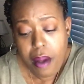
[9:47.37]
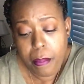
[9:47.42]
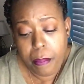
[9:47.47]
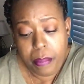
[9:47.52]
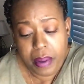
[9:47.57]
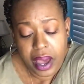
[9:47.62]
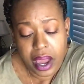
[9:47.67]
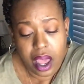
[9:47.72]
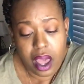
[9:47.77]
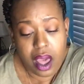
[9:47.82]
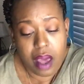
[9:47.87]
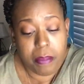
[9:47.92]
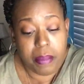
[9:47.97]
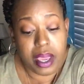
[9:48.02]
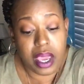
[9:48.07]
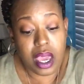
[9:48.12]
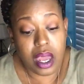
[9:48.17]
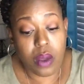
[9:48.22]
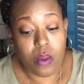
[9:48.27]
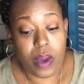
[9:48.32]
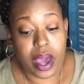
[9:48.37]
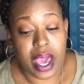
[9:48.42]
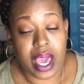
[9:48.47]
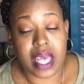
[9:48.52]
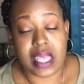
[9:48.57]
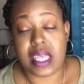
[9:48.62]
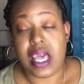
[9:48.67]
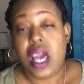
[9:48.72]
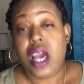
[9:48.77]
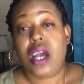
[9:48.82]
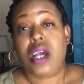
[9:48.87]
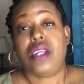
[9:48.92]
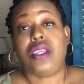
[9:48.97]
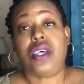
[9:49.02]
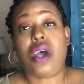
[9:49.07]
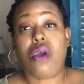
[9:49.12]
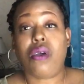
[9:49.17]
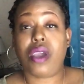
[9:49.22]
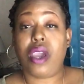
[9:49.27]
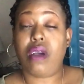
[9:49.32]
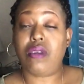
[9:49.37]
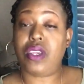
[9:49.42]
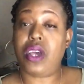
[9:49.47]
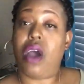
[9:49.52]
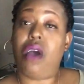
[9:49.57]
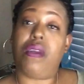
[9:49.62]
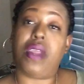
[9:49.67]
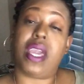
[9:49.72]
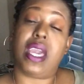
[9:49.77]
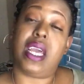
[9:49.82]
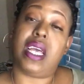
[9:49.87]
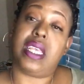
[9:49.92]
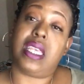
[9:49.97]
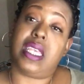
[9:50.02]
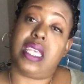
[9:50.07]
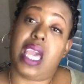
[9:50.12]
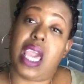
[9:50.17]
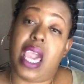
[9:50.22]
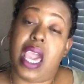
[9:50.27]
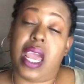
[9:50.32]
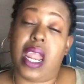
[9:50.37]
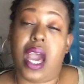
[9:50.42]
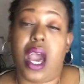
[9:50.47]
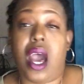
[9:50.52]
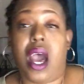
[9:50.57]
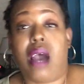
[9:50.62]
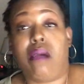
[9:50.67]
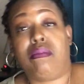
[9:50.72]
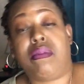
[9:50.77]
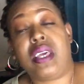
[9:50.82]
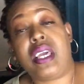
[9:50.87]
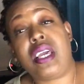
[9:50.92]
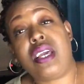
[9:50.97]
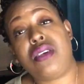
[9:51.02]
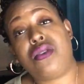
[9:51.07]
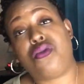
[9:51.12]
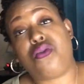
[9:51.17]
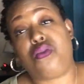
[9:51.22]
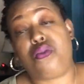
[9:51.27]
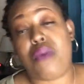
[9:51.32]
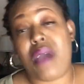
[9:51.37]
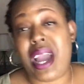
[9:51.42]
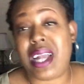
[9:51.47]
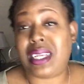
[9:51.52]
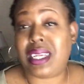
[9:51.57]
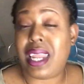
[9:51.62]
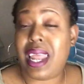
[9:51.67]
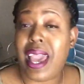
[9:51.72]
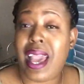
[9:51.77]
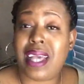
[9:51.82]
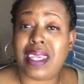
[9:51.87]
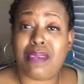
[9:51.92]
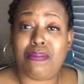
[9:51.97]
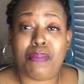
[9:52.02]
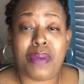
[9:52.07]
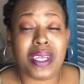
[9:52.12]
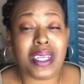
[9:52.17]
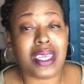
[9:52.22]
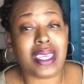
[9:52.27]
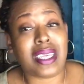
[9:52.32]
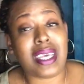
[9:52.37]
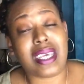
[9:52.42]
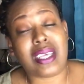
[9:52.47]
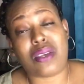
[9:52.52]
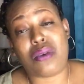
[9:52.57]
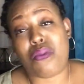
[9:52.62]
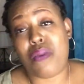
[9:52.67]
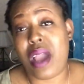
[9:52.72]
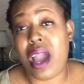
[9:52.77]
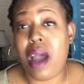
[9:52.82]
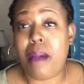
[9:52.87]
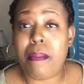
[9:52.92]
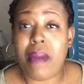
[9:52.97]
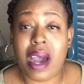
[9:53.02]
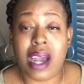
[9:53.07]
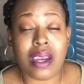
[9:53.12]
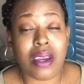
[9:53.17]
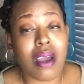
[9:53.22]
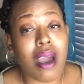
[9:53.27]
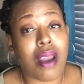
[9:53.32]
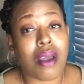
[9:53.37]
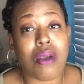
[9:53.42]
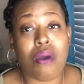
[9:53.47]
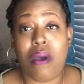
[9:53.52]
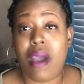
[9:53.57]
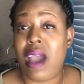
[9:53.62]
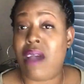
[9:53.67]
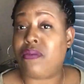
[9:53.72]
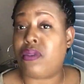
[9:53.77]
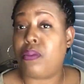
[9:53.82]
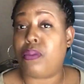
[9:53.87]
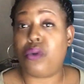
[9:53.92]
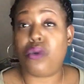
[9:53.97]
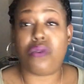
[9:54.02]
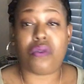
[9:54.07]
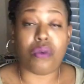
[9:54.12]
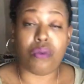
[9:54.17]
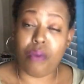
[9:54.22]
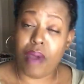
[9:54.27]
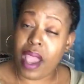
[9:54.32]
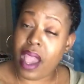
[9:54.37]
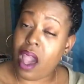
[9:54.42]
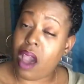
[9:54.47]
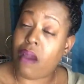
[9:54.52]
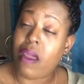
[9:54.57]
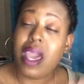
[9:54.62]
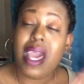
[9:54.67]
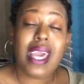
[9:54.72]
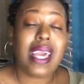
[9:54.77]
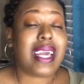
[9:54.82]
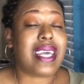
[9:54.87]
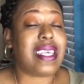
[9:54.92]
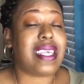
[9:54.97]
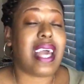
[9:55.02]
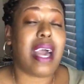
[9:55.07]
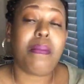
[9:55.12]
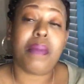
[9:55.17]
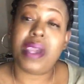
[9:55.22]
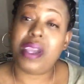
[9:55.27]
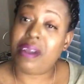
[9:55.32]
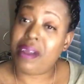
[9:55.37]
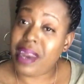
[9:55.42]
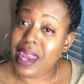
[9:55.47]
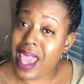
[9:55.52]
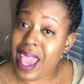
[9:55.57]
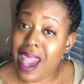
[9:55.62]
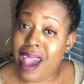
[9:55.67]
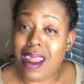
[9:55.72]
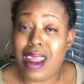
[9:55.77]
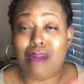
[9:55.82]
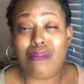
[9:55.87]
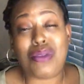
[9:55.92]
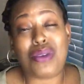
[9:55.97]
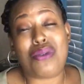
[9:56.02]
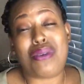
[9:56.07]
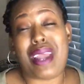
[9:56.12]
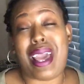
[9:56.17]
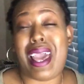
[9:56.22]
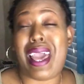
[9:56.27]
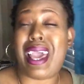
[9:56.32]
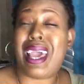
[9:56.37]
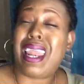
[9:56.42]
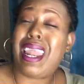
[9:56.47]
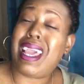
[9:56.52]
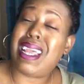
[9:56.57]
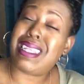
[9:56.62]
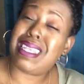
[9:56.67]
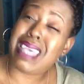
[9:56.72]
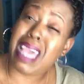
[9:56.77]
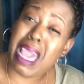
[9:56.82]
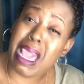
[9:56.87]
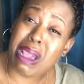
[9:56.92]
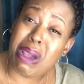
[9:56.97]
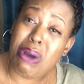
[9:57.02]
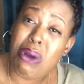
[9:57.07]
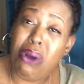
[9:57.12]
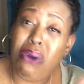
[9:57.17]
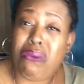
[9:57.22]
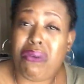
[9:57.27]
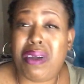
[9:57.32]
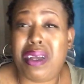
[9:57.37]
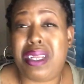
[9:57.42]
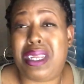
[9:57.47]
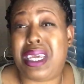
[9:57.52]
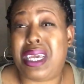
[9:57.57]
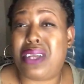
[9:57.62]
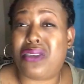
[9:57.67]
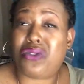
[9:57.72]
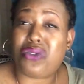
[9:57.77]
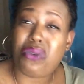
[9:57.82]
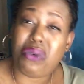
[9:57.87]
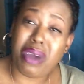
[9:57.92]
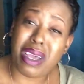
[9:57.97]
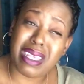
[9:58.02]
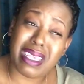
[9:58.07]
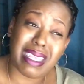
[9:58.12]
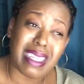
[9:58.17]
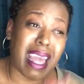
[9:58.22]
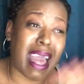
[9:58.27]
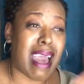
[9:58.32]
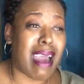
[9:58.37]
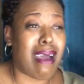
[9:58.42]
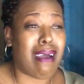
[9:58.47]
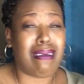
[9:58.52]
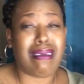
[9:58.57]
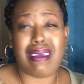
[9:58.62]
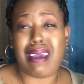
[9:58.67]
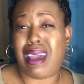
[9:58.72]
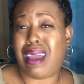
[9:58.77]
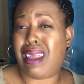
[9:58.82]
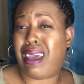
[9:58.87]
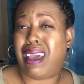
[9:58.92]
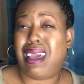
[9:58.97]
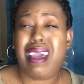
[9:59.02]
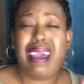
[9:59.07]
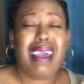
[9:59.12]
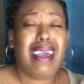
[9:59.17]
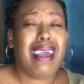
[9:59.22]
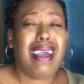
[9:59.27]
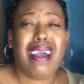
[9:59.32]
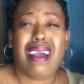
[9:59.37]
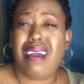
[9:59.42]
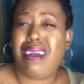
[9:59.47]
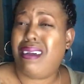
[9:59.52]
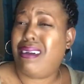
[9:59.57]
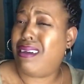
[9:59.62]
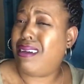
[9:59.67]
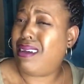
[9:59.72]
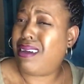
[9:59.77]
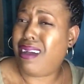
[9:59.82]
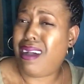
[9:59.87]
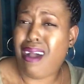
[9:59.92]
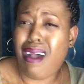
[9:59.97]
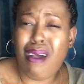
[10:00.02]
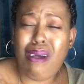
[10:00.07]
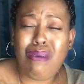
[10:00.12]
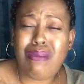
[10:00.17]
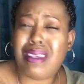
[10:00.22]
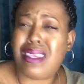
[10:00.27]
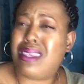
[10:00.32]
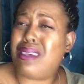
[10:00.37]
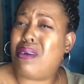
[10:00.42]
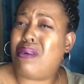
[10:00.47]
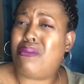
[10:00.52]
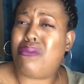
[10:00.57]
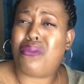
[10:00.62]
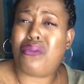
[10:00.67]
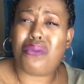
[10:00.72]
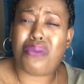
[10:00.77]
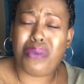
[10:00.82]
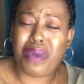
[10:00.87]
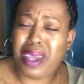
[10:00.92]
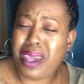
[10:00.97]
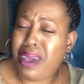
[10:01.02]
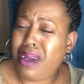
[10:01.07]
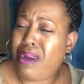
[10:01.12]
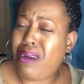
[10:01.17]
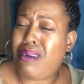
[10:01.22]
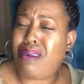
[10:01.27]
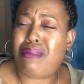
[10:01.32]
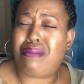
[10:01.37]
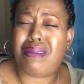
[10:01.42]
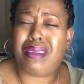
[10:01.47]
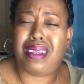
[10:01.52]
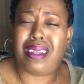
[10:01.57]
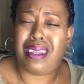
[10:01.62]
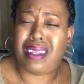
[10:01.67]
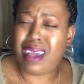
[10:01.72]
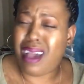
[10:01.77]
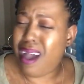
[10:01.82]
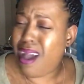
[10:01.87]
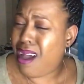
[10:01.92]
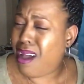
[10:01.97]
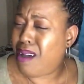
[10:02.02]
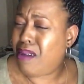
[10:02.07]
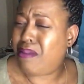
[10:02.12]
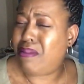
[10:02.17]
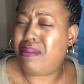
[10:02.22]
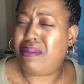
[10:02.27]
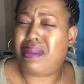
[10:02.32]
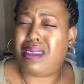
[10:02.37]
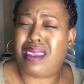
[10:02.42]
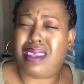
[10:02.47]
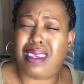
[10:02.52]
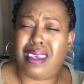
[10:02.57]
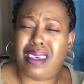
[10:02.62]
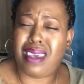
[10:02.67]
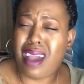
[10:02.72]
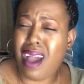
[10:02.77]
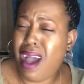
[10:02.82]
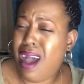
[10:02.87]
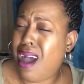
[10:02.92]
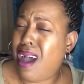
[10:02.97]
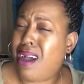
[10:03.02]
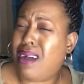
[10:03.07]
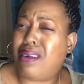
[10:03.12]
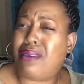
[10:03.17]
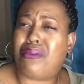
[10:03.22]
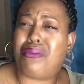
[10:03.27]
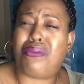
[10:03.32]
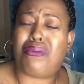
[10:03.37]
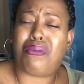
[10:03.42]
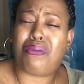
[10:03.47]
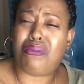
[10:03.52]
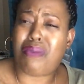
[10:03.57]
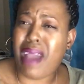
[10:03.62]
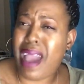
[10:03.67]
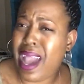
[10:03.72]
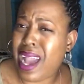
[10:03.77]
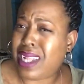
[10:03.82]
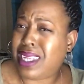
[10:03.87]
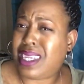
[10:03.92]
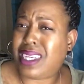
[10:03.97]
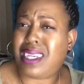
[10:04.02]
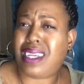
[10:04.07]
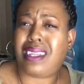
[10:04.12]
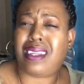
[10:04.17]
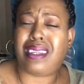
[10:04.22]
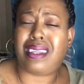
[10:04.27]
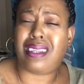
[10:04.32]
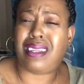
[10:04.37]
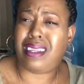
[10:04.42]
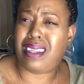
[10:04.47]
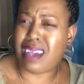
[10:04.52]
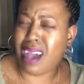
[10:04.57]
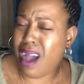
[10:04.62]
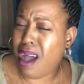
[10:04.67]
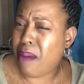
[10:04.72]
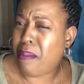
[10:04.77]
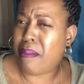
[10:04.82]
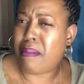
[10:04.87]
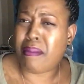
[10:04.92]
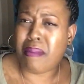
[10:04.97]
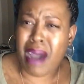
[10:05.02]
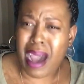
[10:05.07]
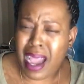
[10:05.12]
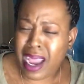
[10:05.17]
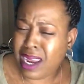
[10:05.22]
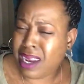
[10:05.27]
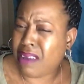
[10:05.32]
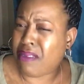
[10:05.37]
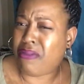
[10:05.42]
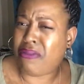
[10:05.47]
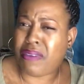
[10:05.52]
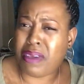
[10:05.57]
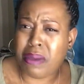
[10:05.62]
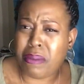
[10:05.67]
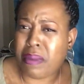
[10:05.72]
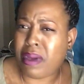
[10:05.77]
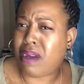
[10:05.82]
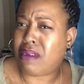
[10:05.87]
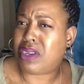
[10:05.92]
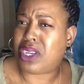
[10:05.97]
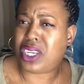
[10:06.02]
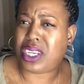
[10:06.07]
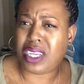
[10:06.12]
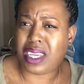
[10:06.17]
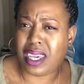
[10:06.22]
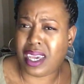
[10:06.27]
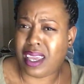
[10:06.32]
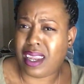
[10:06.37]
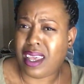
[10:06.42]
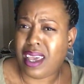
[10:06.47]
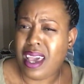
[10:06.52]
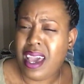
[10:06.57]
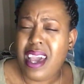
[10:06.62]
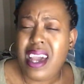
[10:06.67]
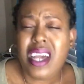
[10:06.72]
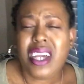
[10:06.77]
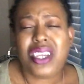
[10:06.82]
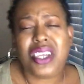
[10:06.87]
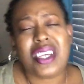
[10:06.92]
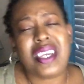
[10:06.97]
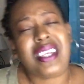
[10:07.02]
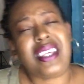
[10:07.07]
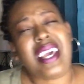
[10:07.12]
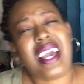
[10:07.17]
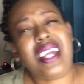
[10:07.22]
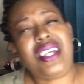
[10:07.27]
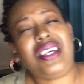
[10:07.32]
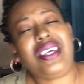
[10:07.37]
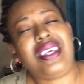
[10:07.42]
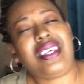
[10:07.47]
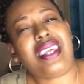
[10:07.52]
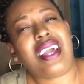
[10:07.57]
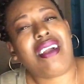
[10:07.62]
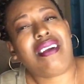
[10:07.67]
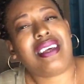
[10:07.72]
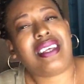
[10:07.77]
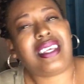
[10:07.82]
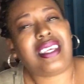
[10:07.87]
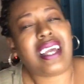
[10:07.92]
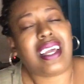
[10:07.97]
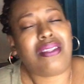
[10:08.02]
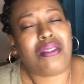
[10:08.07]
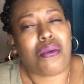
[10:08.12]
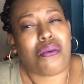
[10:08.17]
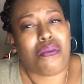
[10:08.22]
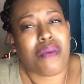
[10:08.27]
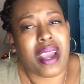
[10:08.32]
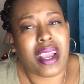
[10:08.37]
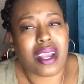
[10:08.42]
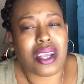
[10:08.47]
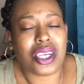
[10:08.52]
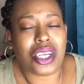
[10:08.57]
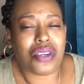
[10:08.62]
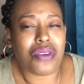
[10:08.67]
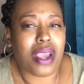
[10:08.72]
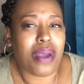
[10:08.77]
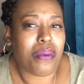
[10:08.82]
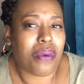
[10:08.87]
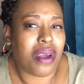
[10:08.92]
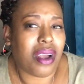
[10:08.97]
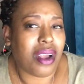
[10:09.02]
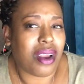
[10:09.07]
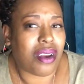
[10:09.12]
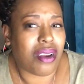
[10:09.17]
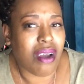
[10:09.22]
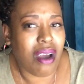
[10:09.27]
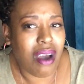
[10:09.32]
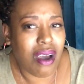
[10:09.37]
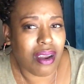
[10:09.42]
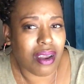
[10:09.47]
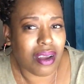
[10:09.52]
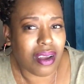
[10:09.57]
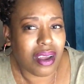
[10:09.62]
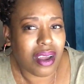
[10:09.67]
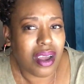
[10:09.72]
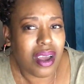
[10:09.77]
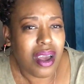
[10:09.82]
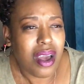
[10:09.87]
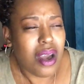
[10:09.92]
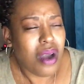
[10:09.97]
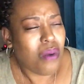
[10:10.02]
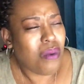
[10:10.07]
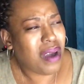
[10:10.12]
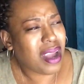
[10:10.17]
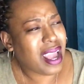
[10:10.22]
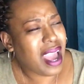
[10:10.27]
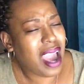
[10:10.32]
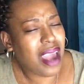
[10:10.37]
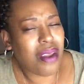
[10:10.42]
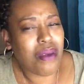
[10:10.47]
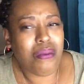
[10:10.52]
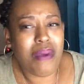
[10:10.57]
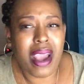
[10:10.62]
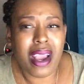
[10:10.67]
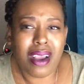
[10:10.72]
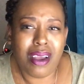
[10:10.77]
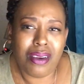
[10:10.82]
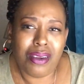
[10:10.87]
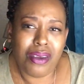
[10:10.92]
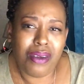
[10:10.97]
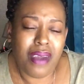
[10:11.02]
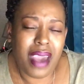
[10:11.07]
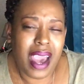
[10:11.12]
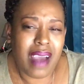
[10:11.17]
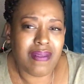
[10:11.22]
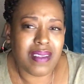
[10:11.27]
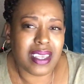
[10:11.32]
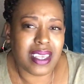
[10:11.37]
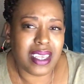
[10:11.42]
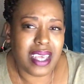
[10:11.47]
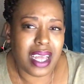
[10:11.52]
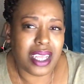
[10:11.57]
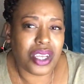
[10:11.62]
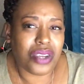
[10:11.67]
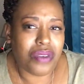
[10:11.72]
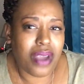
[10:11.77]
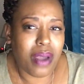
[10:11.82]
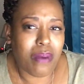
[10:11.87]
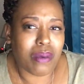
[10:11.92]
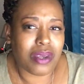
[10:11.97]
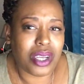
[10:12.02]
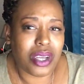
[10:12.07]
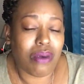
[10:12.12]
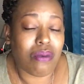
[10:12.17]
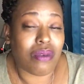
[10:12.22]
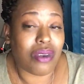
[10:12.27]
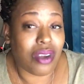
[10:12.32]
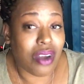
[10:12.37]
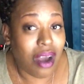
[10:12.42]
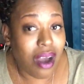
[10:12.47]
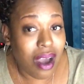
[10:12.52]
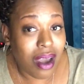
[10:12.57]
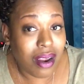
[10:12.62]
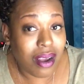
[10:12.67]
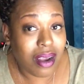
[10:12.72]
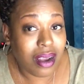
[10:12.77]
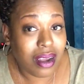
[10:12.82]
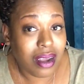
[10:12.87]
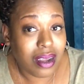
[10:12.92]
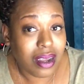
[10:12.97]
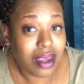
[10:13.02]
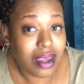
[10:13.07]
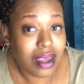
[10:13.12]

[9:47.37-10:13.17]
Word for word: But um, anyways, Tokyo Tony is saying um, these ratchet ass bitches that's around my daughter gonna have to move around because I'm here now and I'm doing an L A takeover, Detroit style, and yada. On some real dumb, young, ratchet, dumb-minded female shit. She says she's there to set the record straight with her daughter. What kind of record do you have to set straight with your daughter?